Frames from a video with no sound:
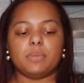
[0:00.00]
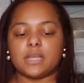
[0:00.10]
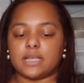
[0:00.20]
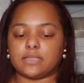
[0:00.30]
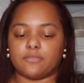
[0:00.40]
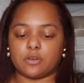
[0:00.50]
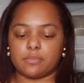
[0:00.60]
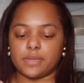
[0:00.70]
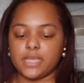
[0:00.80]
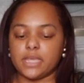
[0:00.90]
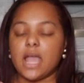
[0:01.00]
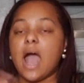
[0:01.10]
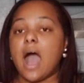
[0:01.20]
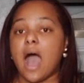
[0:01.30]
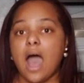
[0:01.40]
Because for me,
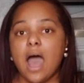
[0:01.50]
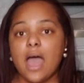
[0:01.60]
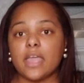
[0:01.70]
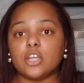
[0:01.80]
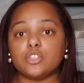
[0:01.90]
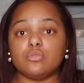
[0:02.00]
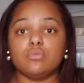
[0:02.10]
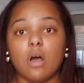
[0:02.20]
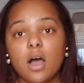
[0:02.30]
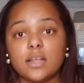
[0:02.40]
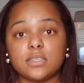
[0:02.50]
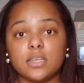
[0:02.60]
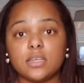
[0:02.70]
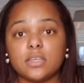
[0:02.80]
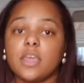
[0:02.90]
I do not
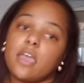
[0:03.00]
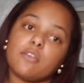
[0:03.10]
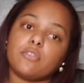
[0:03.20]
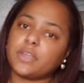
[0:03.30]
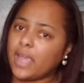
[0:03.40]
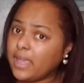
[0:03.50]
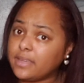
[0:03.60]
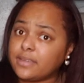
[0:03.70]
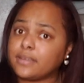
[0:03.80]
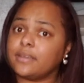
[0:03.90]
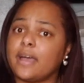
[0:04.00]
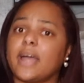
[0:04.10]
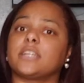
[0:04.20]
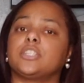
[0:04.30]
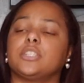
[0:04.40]
care for cake,
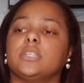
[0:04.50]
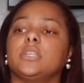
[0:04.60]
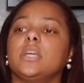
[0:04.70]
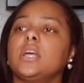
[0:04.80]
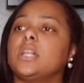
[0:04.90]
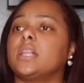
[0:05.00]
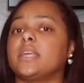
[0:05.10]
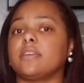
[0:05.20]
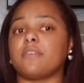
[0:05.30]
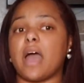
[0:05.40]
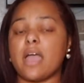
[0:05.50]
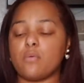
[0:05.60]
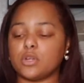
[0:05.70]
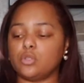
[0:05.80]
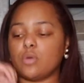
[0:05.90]
actually. Like if I
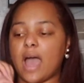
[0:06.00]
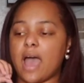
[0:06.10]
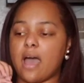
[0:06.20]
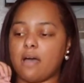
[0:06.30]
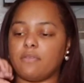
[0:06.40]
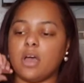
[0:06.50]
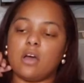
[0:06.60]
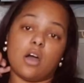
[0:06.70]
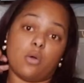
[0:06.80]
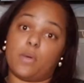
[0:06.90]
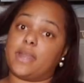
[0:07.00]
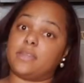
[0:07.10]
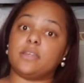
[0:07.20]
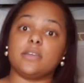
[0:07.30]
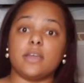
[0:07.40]
were to have a
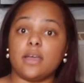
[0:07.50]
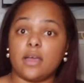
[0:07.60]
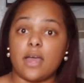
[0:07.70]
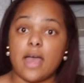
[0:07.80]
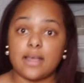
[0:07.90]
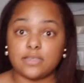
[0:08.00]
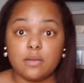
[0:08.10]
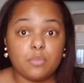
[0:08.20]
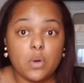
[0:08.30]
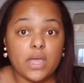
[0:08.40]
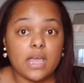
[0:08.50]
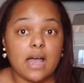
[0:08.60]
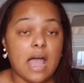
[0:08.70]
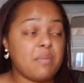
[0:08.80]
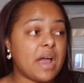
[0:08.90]
wedding at some point,
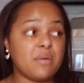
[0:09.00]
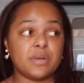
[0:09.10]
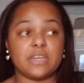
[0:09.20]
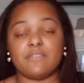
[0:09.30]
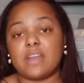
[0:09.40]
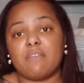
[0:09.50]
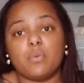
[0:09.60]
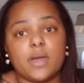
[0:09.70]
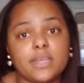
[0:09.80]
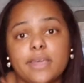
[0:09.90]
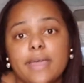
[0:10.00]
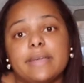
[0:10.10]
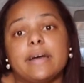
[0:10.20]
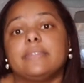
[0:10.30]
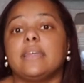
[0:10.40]
I probably wouldn't even have a wedding
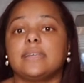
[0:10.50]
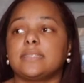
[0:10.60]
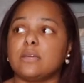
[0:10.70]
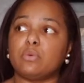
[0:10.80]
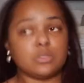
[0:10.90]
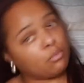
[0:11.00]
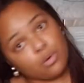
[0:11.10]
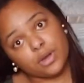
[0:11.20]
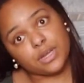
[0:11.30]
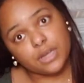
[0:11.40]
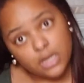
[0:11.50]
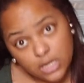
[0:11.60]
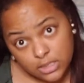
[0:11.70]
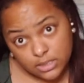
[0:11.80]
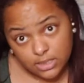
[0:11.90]
cake unless it was important
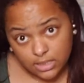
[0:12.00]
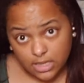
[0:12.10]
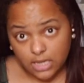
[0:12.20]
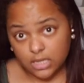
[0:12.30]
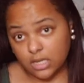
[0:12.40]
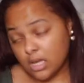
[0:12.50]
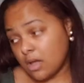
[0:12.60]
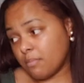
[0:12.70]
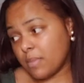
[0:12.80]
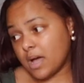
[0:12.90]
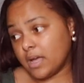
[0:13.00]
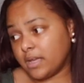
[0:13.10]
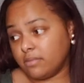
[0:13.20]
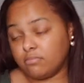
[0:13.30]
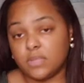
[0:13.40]
to like
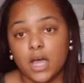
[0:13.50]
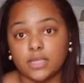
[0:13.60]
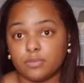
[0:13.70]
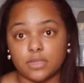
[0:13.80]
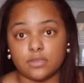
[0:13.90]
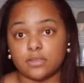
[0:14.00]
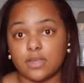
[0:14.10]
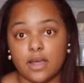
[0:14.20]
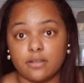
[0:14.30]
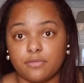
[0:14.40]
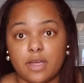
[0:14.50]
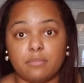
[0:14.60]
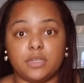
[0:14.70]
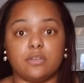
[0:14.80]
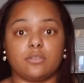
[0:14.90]
my husband's side of the
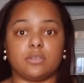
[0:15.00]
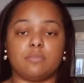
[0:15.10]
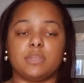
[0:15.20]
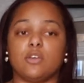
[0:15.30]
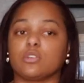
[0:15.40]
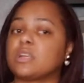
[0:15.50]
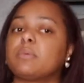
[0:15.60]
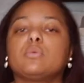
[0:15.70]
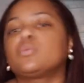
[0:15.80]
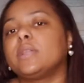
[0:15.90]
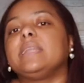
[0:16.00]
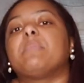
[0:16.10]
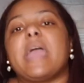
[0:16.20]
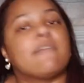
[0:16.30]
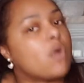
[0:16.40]
family or something, or someone was willing to
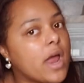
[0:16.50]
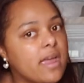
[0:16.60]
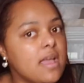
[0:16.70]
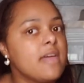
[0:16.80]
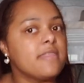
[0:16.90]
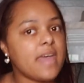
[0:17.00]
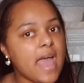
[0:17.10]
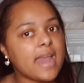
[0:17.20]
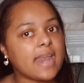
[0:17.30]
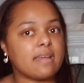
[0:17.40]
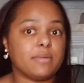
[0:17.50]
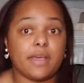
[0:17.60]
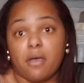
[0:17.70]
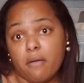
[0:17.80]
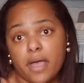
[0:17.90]
pay for it. Then I'd be
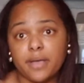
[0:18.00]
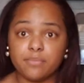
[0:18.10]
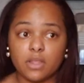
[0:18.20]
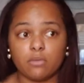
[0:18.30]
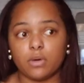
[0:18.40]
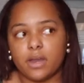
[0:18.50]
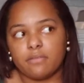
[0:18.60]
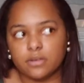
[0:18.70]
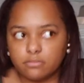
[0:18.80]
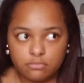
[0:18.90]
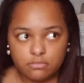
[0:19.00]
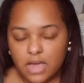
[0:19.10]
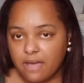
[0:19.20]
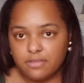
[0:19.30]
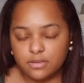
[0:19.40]
like, okay, whatever.
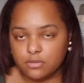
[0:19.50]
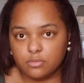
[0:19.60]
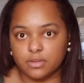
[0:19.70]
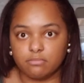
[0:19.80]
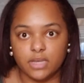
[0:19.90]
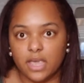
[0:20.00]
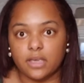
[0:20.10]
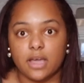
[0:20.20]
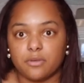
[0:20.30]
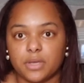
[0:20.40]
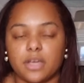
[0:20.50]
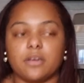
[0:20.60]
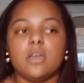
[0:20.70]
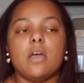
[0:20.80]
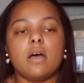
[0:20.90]
Have the stupid cake, I don't
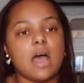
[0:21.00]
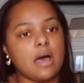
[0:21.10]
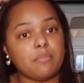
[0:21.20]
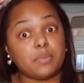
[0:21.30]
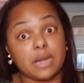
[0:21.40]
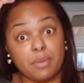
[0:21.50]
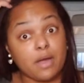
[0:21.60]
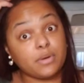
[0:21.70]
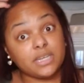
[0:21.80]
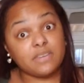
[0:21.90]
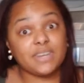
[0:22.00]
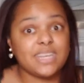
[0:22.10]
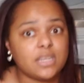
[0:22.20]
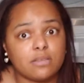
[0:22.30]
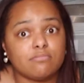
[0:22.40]
care. But I probably wouldn't even
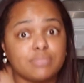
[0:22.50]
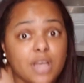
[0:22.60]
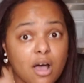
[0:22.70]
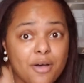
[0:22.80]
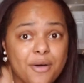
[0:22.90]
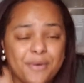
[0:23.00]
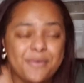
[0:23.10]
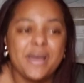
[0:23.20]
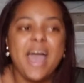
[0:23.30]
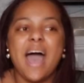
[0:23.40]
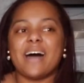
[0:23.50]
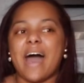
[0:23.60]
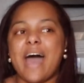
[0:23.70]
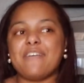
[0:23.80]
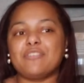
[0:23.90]
eat it. So
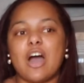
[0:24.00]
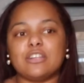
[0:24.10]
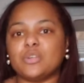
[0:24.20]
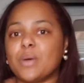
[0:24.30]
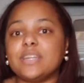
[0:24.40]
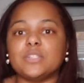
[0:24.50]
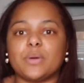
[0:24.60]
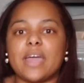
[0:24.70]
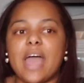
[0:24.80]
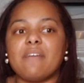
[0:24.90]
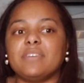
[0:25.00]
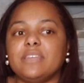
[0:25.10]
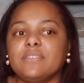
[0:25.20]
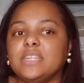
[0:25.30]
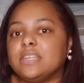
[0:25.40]
I've gone to weddings where I haven't
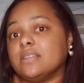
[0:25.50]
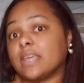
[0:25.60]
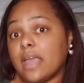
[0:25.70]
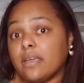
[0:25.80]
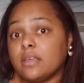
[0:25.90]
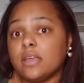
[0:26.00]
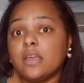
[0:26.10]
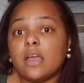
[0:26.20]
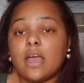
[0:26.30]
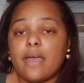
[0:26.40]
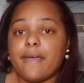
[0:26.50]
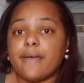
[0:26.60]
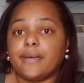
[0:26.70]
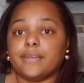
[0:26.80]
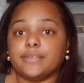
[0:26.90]
even eaten the cake.
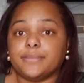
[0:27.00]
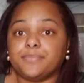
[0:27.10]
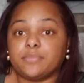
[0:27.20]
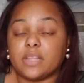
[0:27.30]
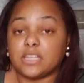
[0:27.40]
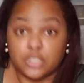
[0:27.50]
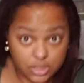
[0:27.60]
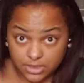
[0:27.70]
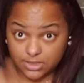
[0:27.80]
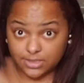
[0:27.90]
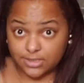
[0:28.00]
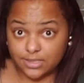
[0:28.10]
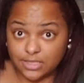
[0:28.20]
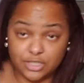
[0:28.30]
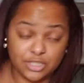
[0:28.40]
And that's
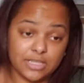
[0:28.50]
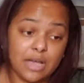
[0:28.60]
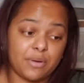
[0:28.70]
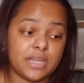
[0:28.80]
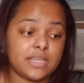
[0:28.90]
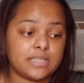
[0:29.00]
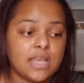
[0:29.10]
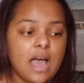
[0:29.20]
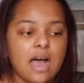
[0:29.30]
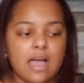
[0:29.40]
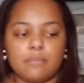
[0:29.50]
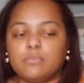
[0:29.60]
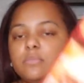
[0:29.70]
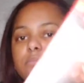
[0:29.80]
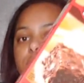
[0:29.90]
just how it is.
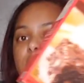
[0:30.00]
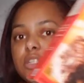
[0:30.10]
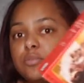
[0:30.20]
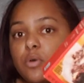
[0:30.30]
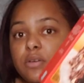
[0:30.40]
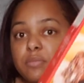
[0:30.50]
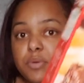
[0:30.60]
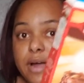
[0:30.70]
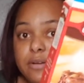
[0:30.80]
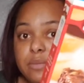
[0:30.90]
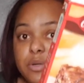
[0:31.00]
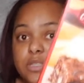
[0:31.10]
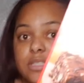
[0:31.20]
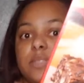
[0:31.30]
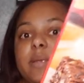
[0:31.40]
I'm much more of a brownie
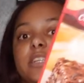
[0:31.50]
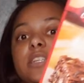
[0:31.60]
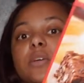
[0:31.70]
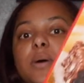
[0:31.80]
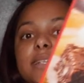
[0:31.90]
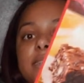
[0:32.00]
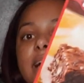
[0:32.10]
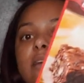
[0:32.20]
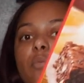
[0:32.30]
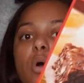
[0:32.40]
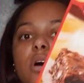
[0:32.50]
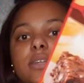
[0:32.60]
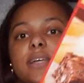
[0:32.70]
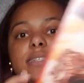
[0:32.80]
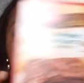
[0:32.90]
person, especially the ones that have
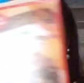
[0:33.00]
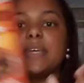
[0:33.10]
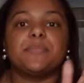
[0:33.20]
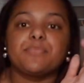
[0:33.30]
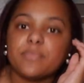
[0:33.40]
walnuts in it.